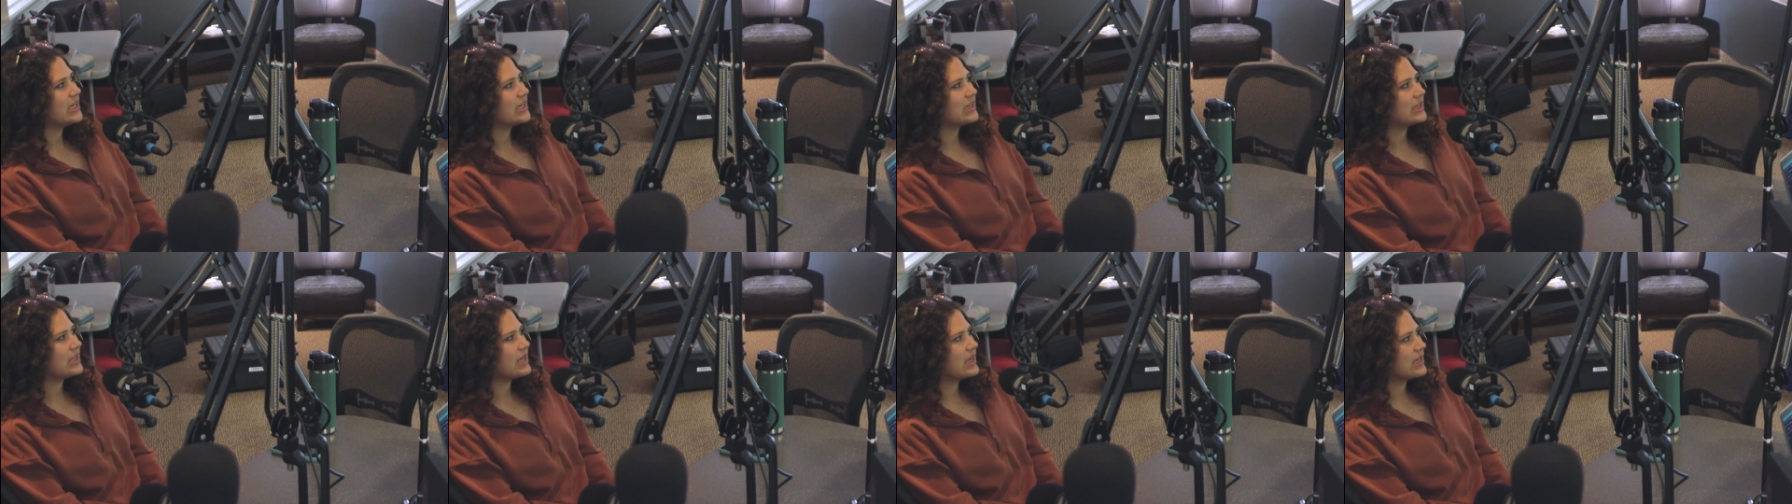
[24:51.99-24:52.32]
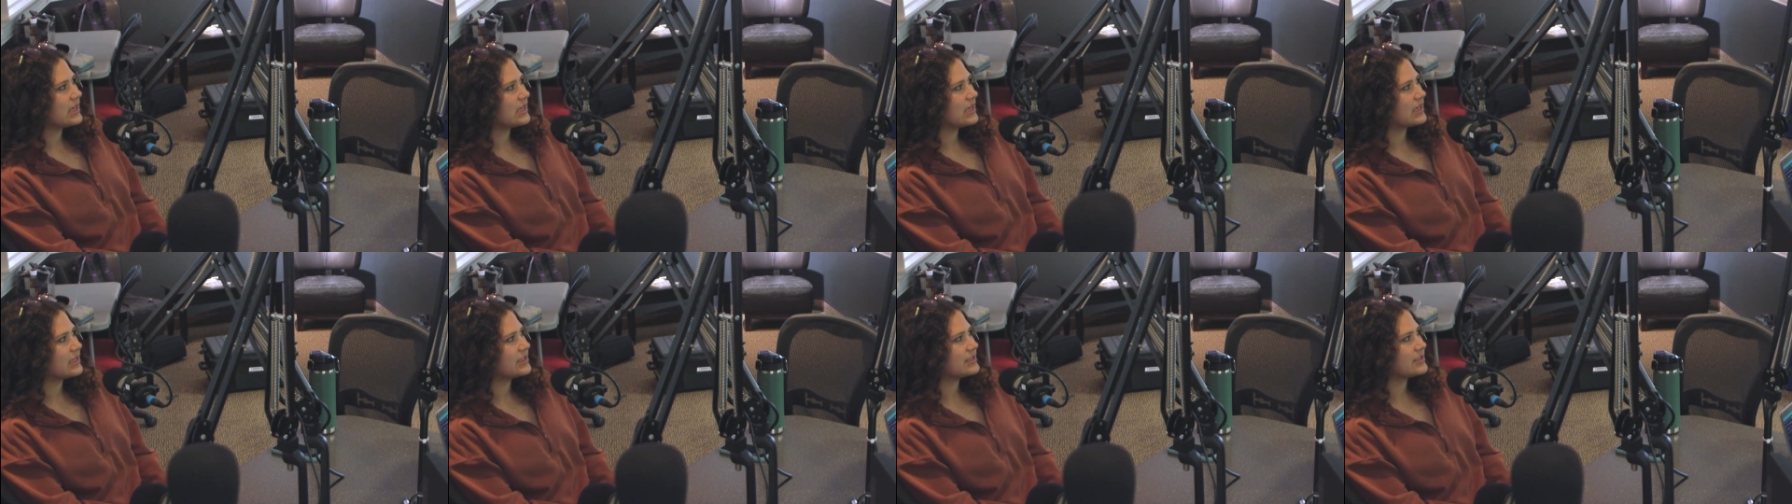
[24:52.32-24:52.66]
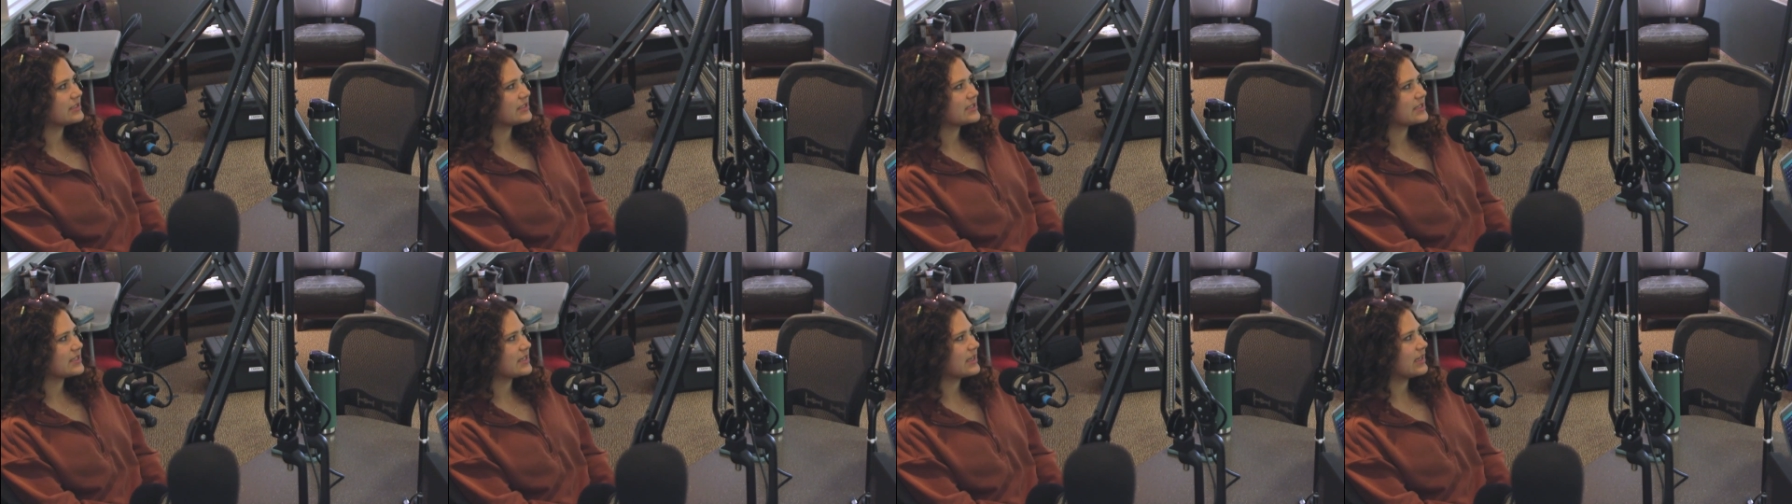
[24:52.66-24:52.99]
they
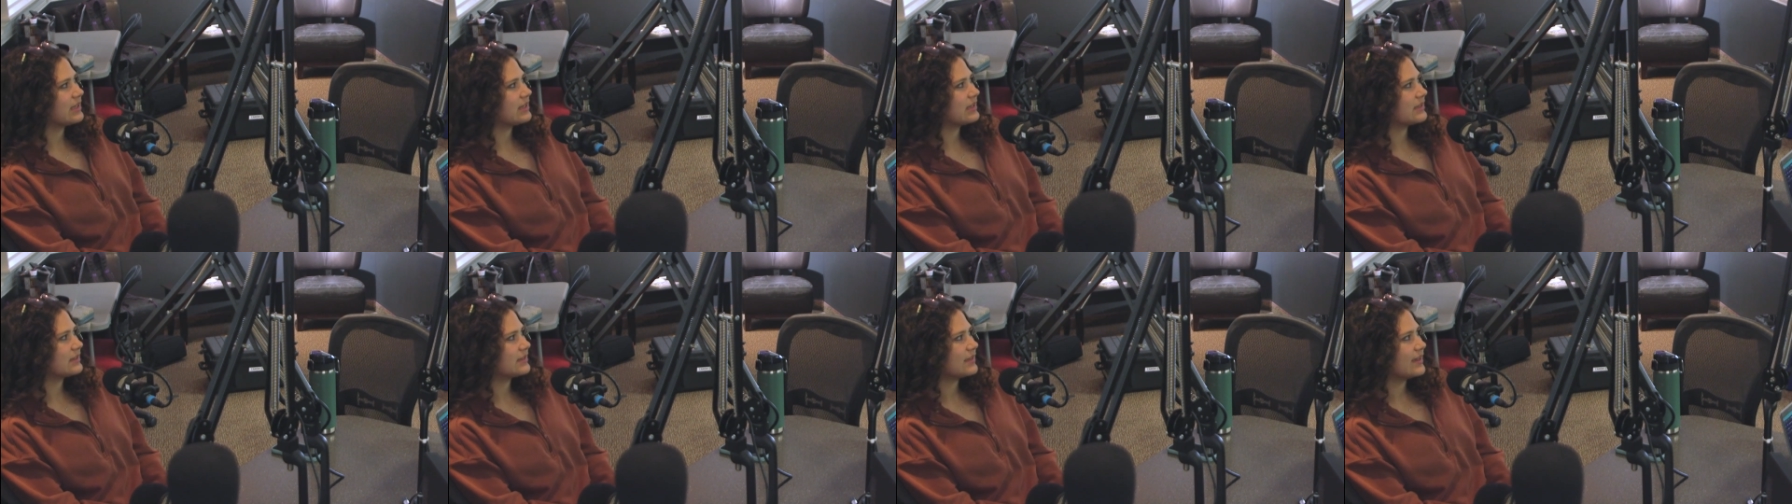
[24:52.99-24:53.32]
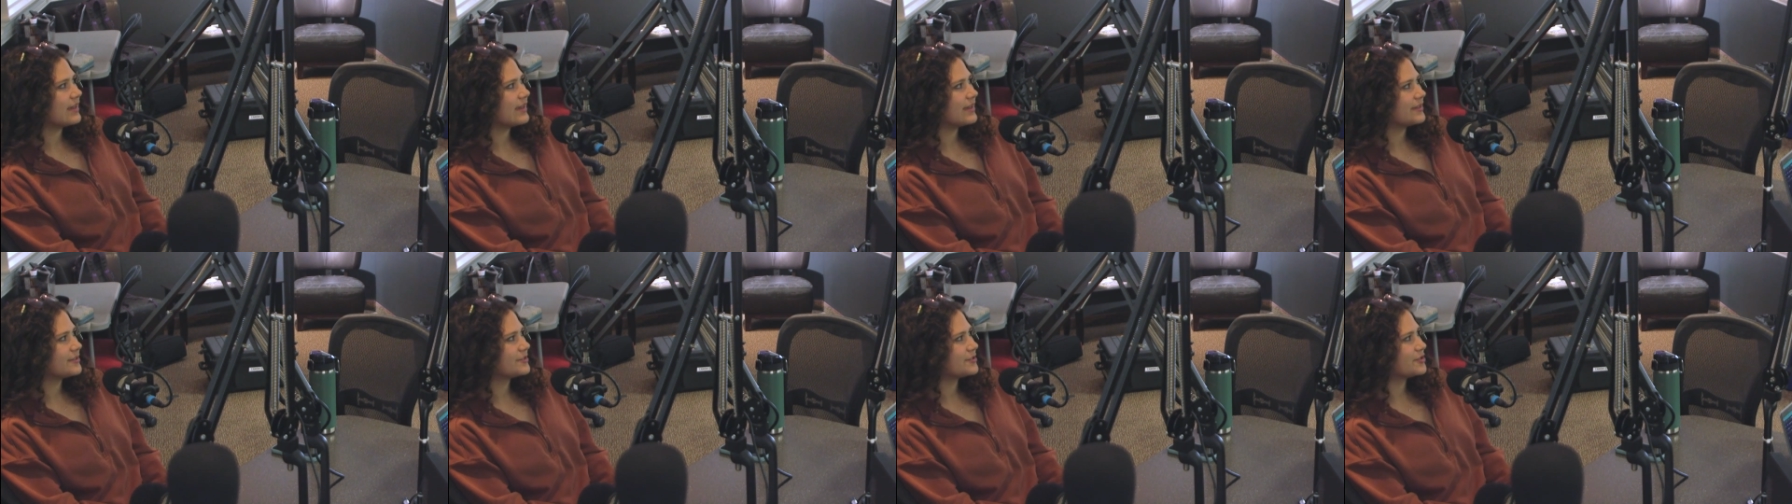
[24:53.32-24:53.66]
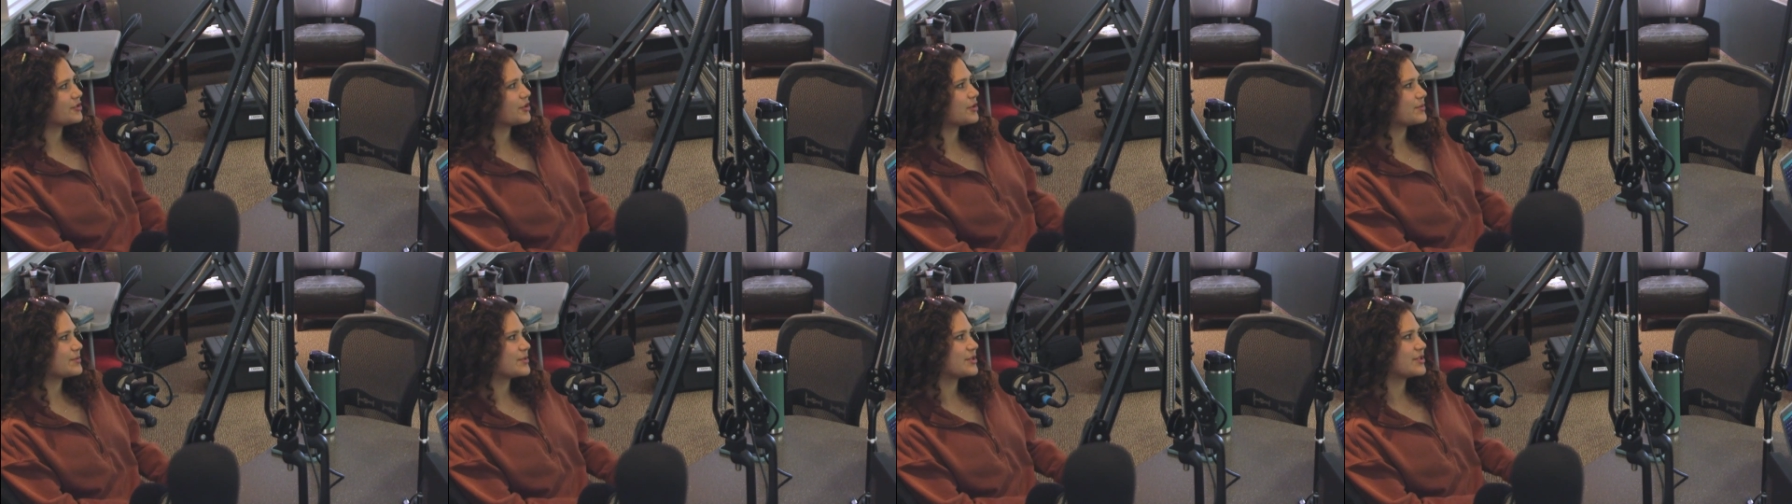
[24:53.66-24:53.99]
understand like
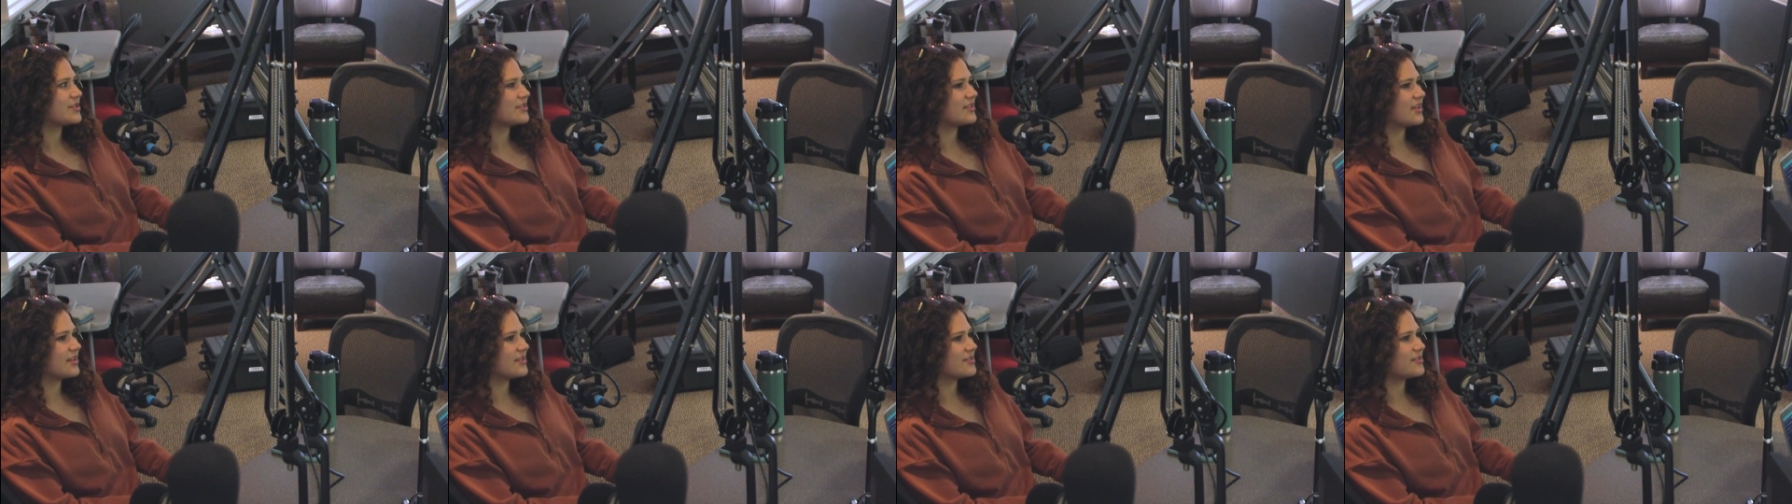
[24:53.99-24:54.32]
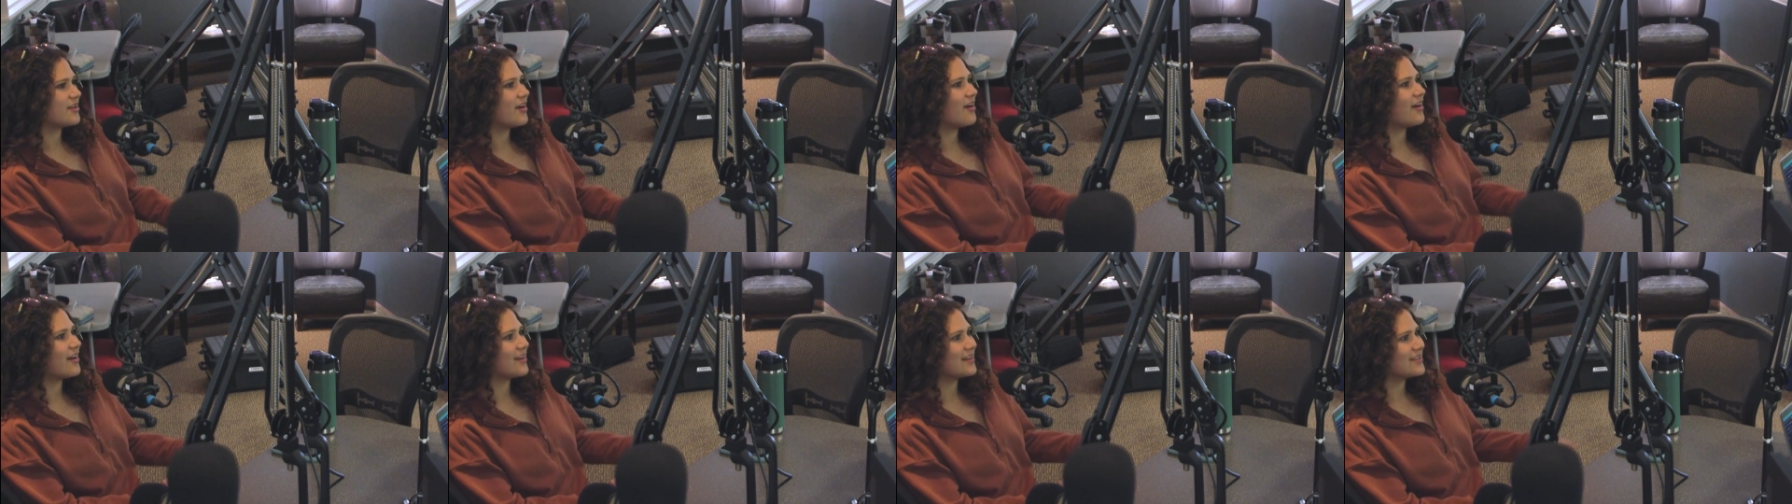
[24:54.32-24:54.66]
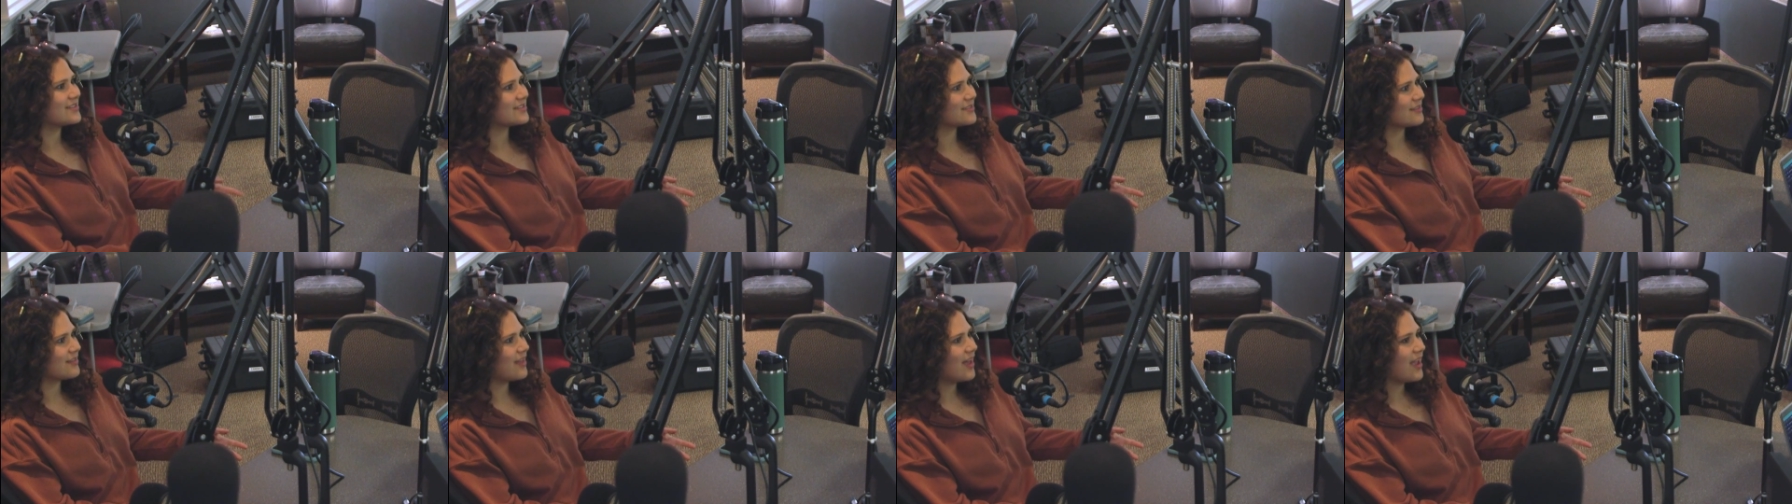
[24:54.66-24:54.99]
scripture says God
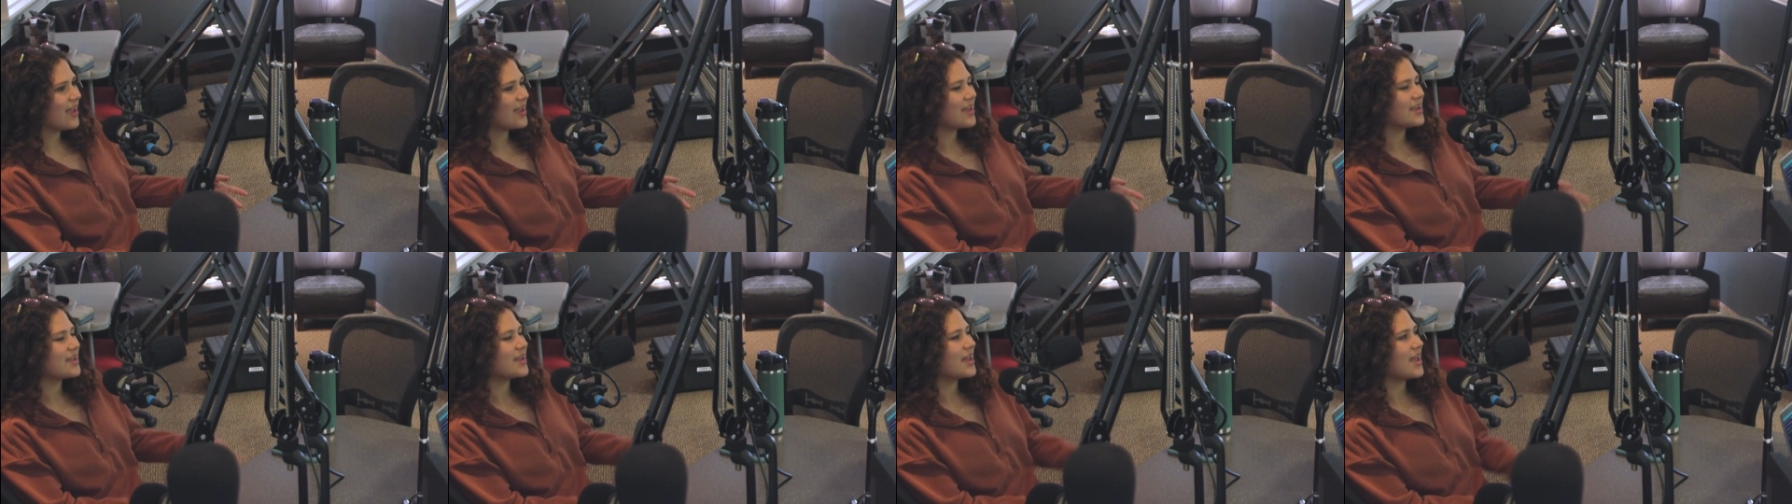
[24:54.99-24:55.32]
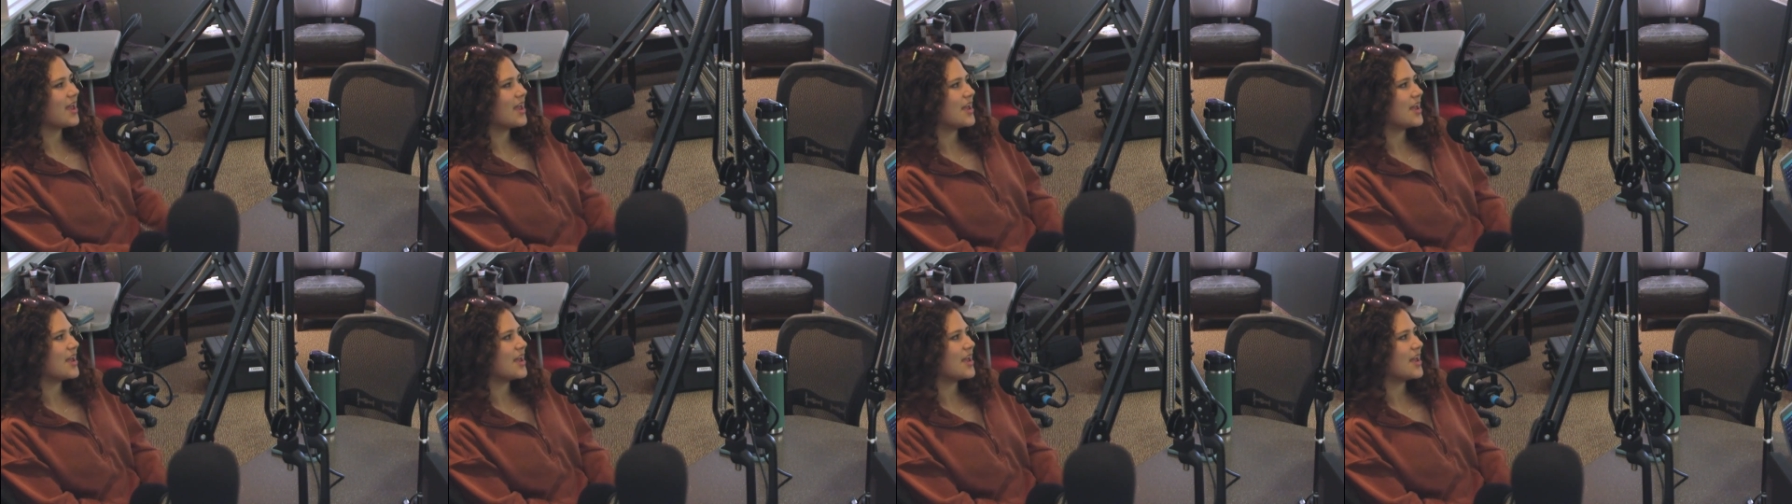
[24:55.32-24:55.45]
is light.